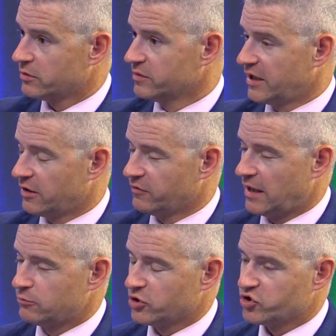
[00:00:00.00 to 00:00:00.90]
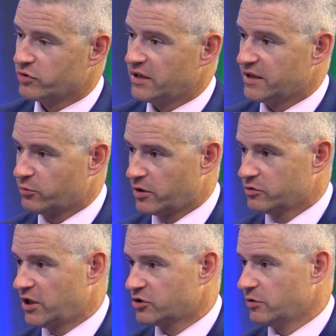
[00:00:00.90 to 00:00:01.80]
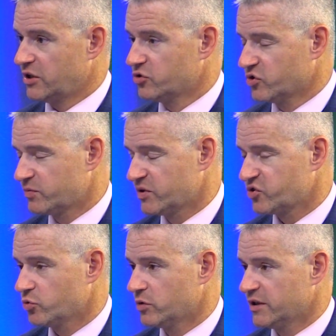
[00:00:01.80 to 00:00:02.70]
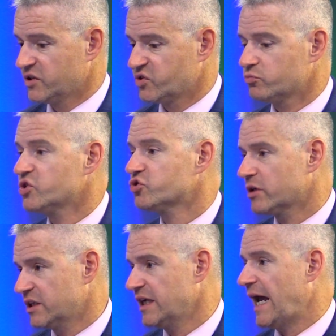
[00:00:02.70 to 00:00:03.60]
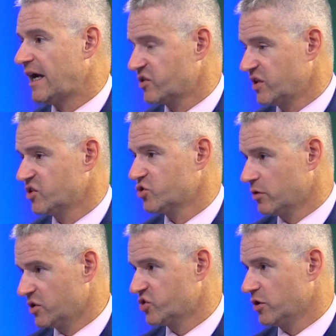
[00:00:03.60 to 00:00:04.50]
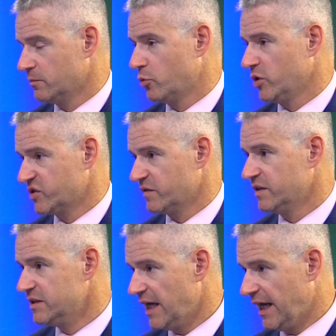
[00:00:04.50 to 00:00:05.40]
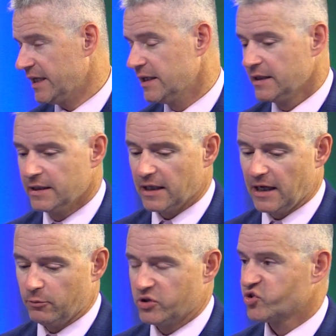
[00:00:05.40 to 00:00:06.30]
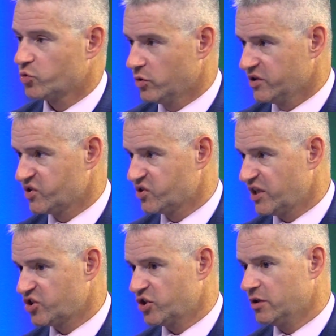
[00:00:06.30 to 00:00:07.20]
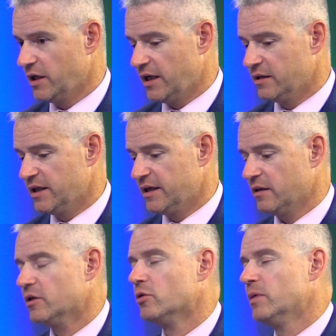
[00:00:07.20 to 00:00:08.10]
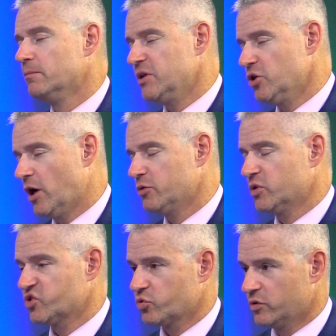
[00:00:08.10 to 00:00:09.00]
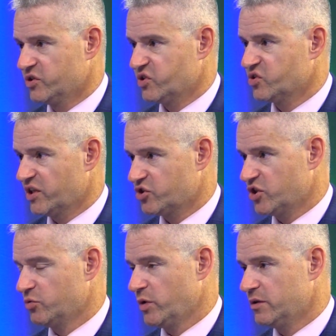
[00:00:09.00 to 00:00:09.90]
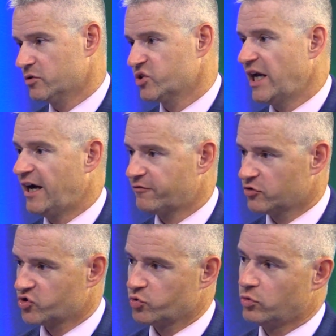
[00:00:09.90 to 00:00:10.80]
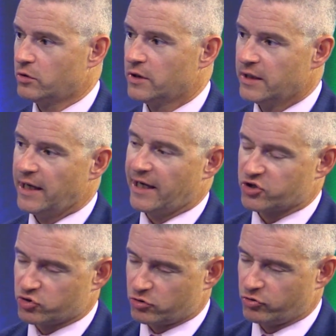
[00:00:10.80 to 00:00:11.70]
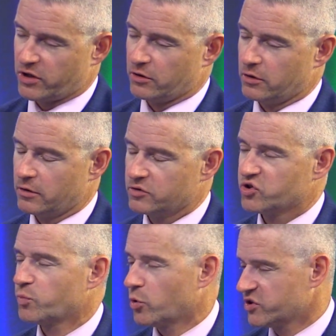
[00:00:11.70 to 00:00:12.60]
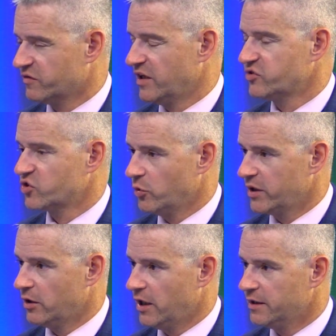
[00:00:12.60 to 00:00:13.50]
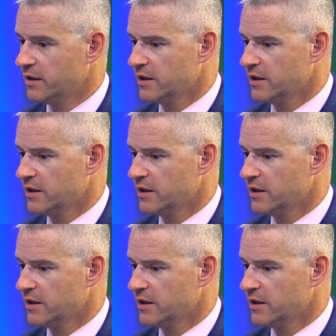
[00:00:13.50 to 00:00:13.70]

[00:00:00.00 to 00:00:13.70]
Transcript: there of Library Street and where Dr. H.O. Smith School is, restricting access during certain mm. points of the day um, when school is in session, and then a little bit beyond when school is in session when there's after school extracurricular mm. sports events going on.